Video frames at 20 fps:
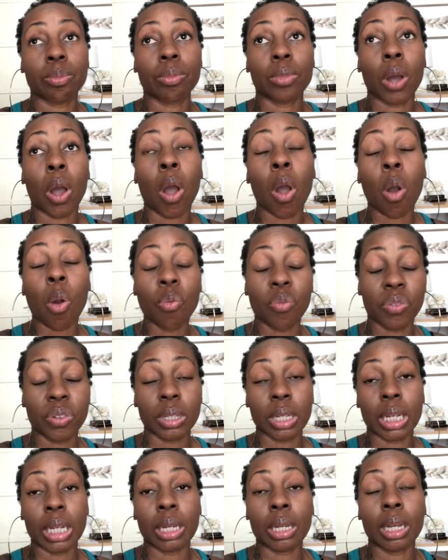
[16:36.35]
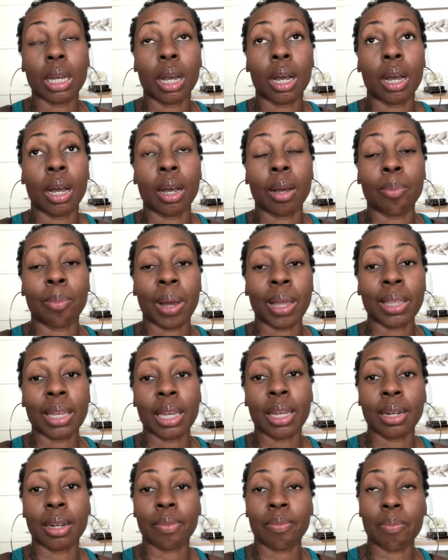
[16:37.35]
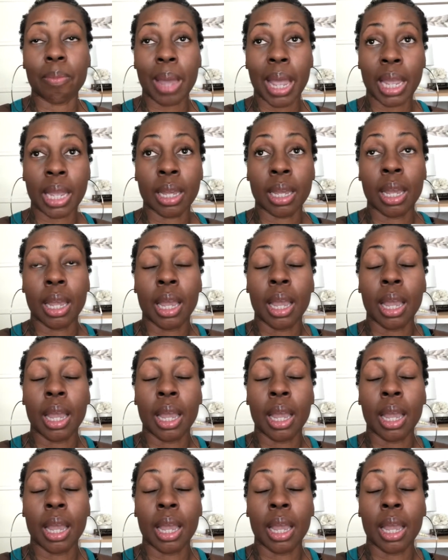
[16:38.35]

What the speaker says: hopefully by the end of May.